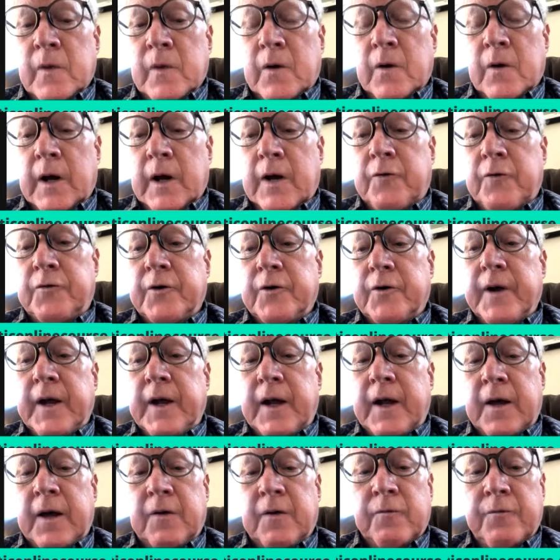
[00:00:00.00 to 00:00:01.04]
Okay, so
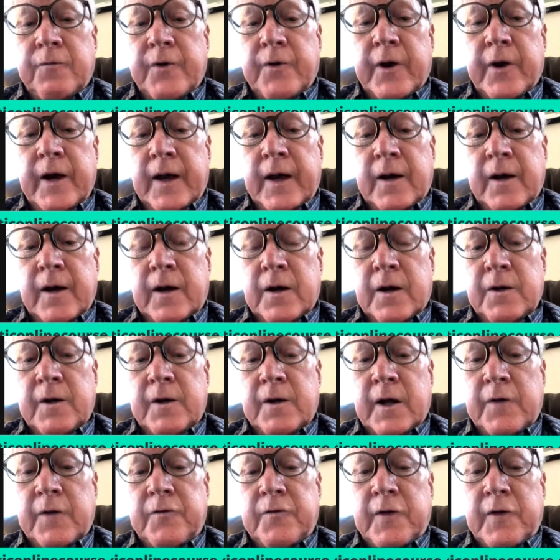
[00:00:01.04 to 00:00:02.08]
eating very
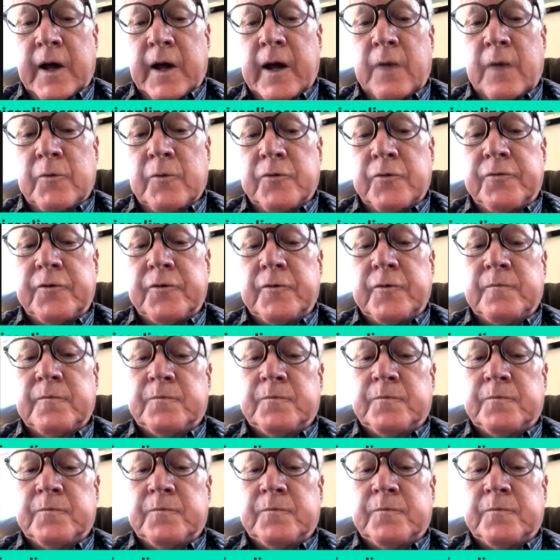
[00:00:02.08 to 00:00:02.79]
condensed animal food.